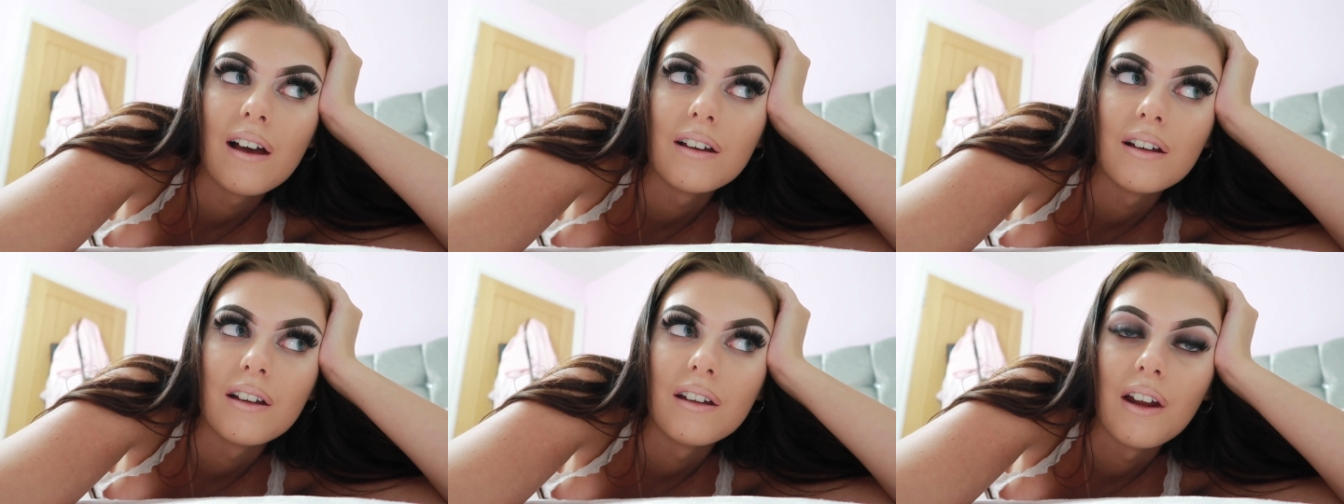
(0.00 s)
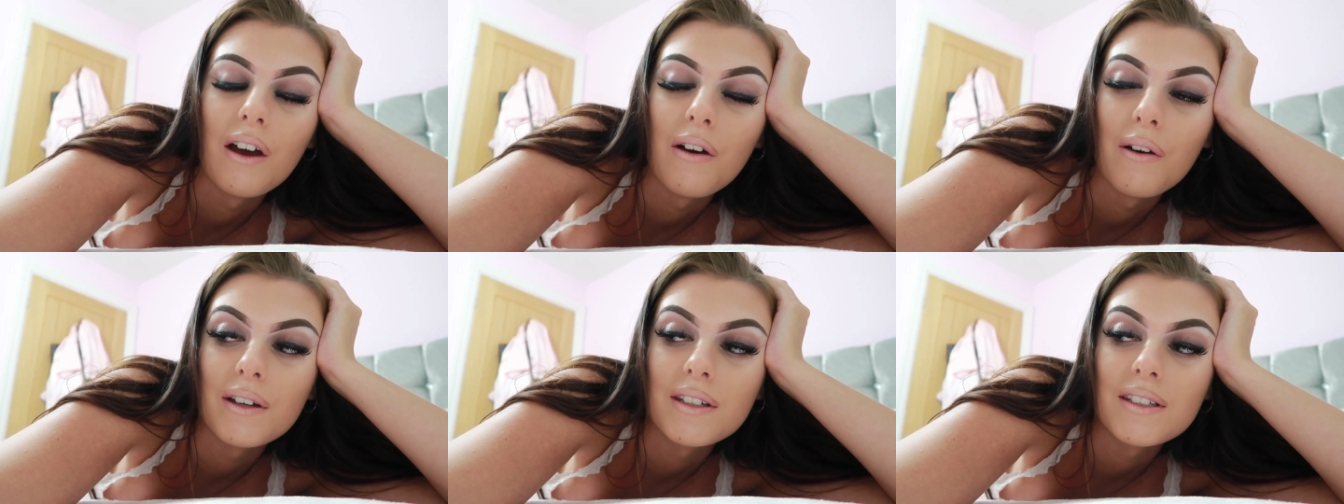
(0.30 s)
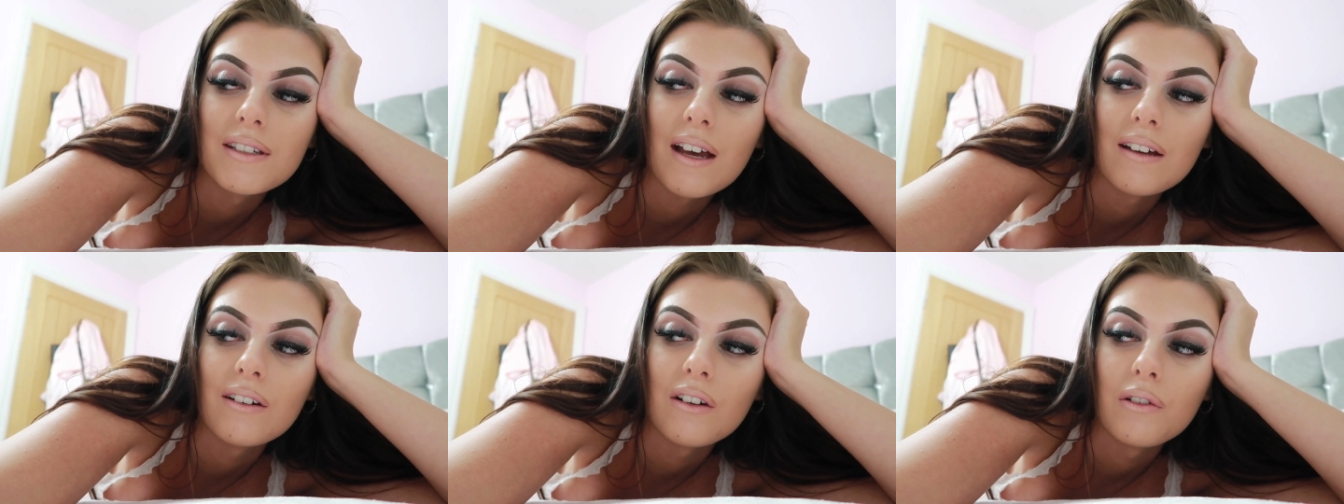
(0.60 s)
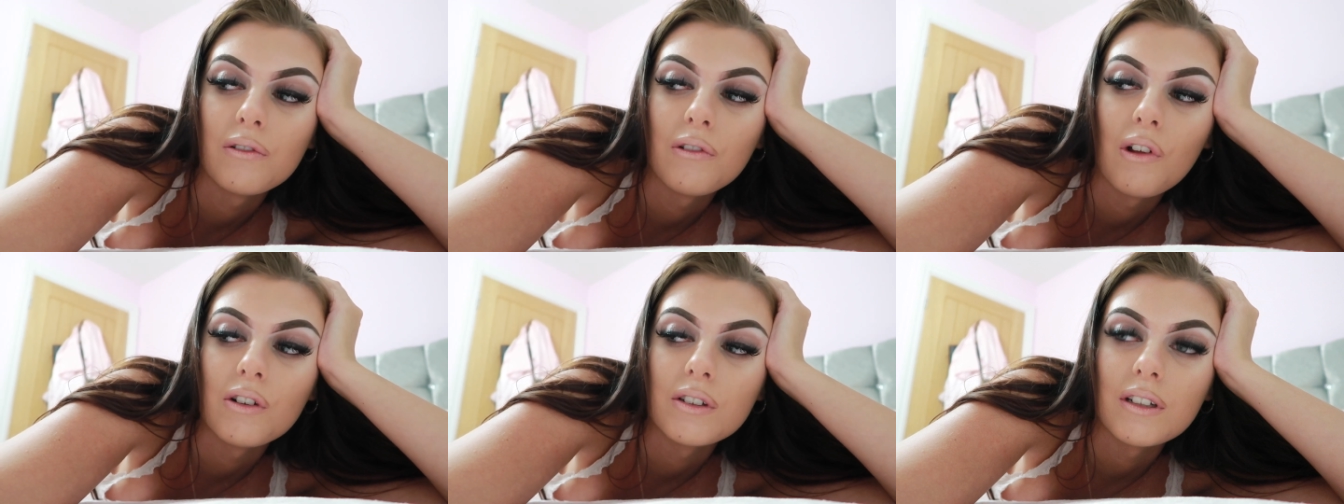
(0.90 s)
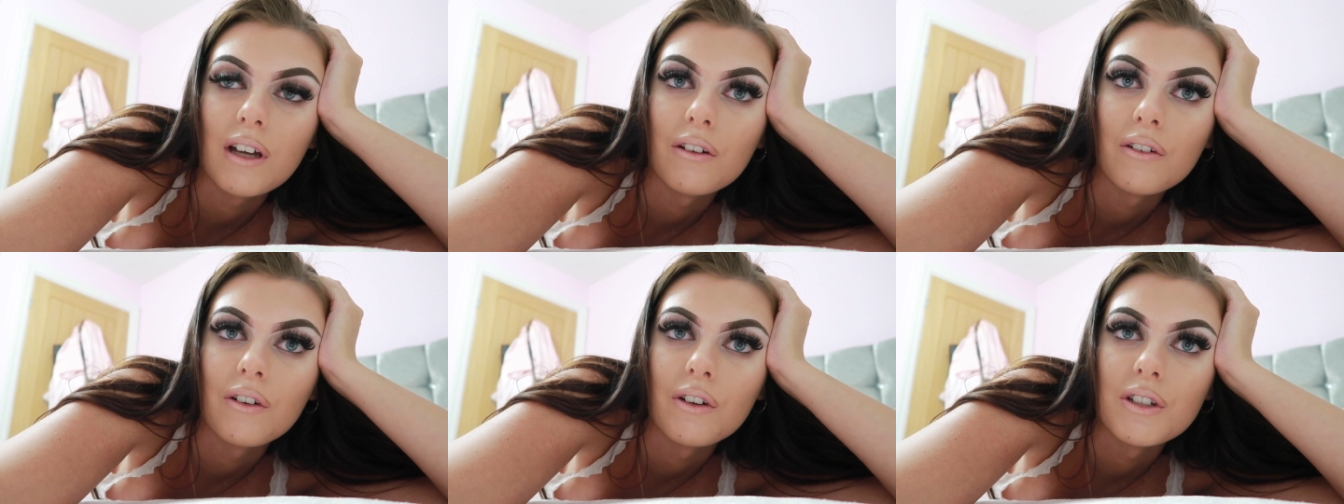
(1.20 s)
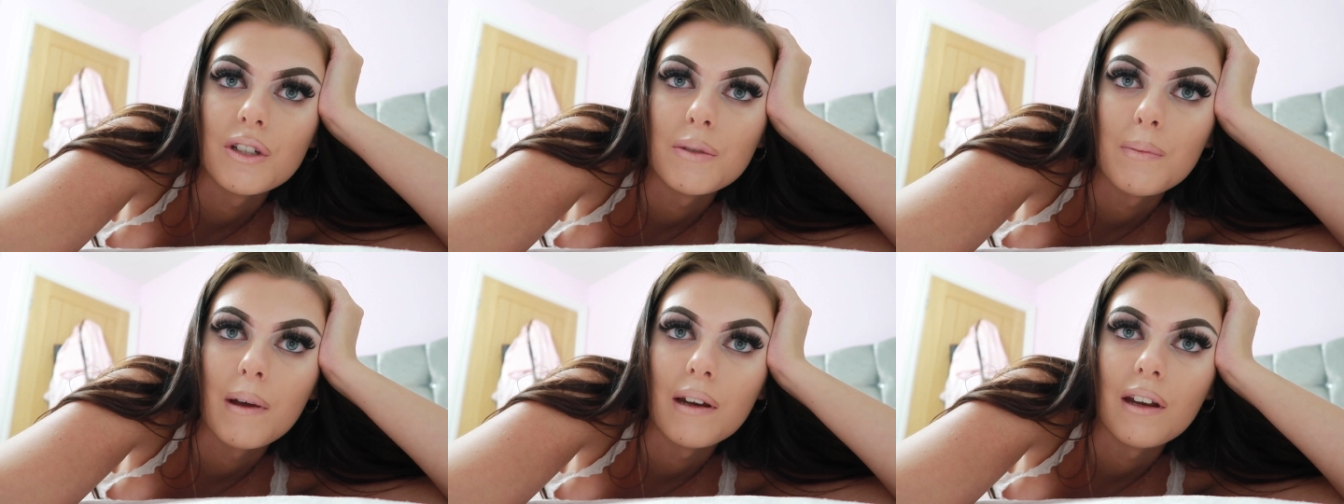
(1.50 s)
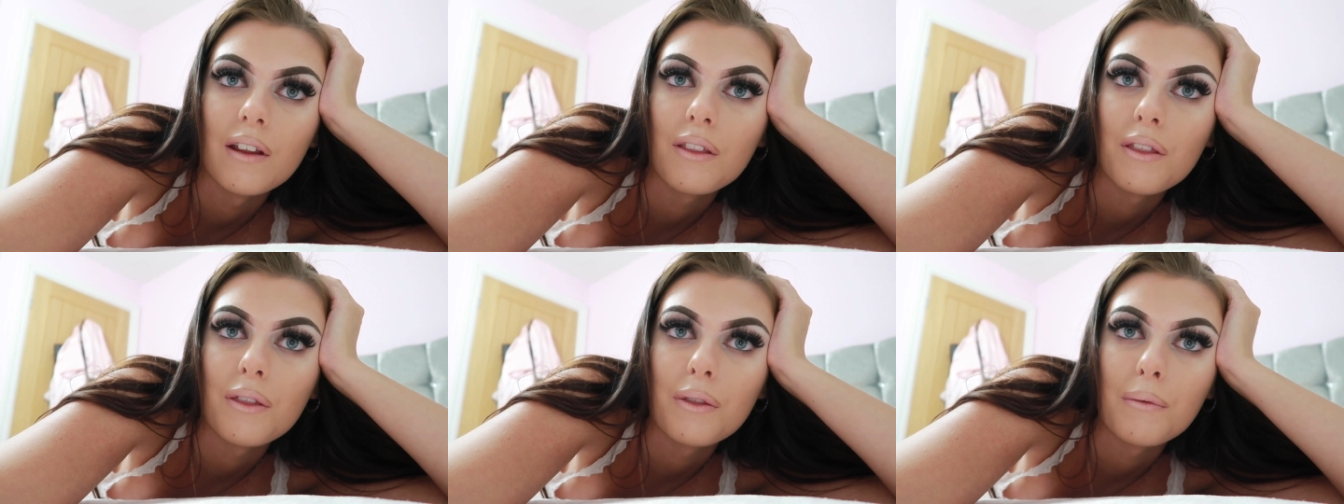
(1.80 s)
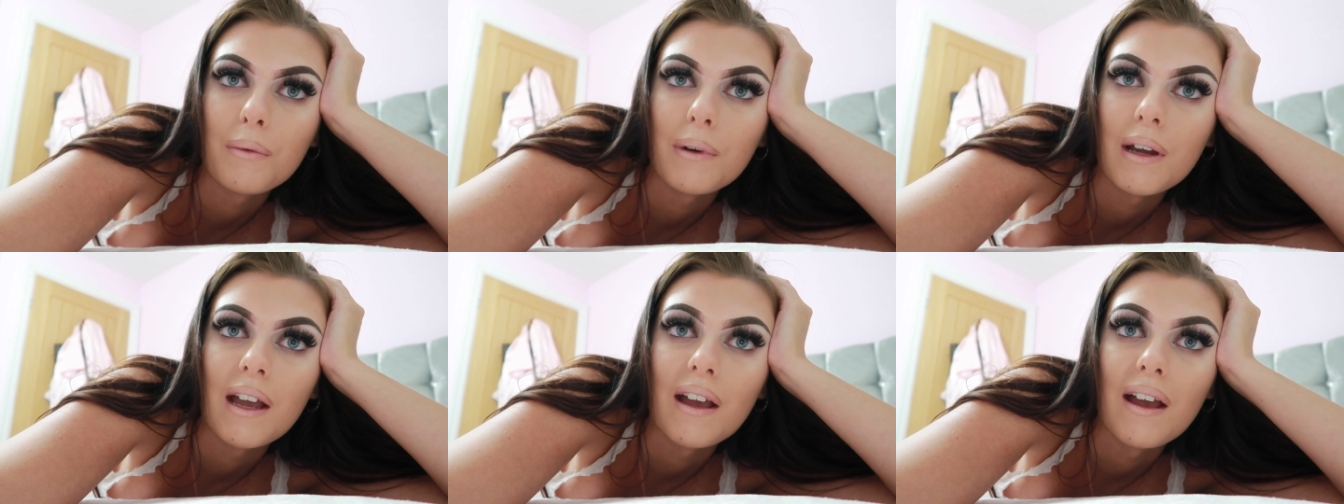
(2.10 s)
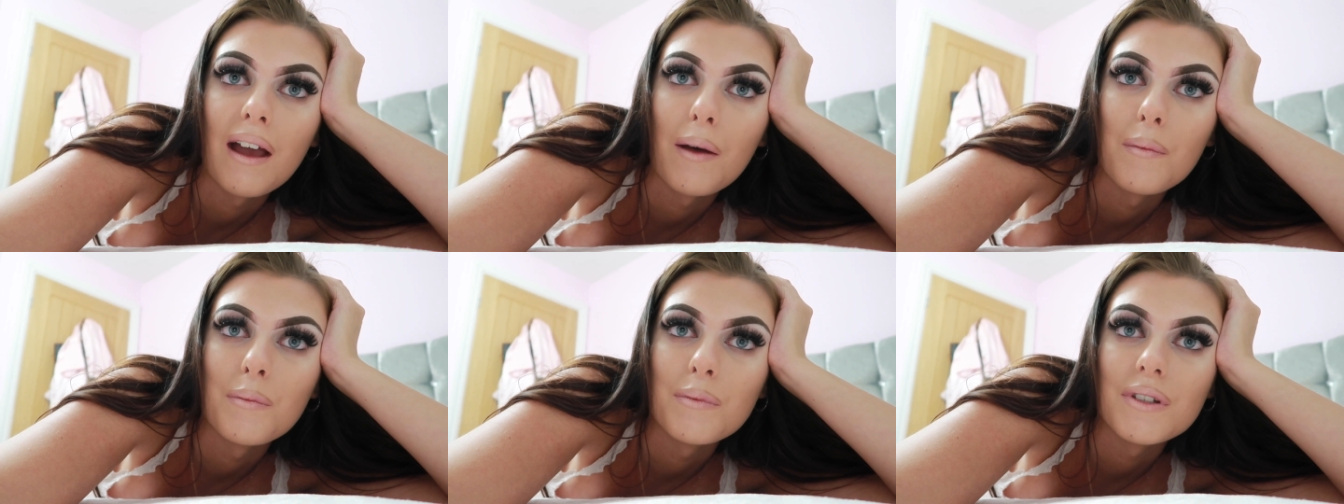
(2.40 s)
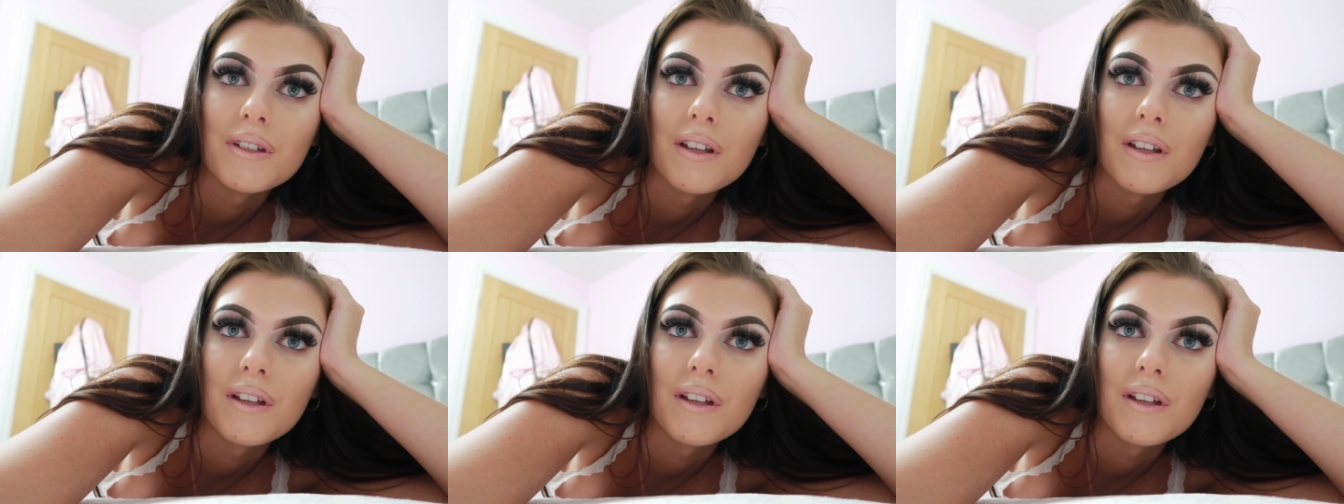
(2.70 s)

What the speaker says: You know, I started off lockdown going to bed at 3 a.m.